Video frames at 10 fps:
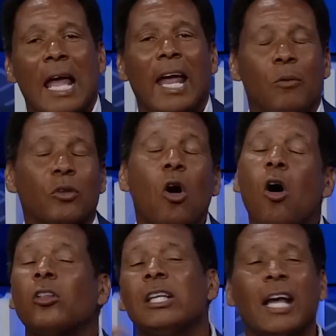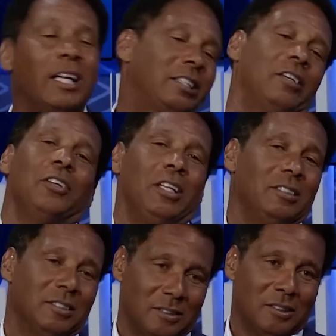Hey, with all the negativity,
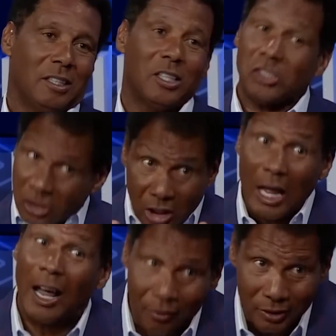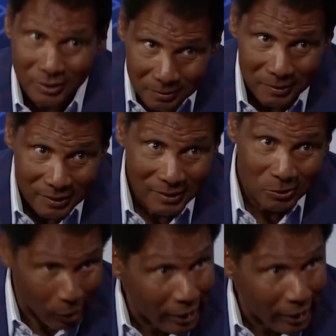because there's a lot of it, right?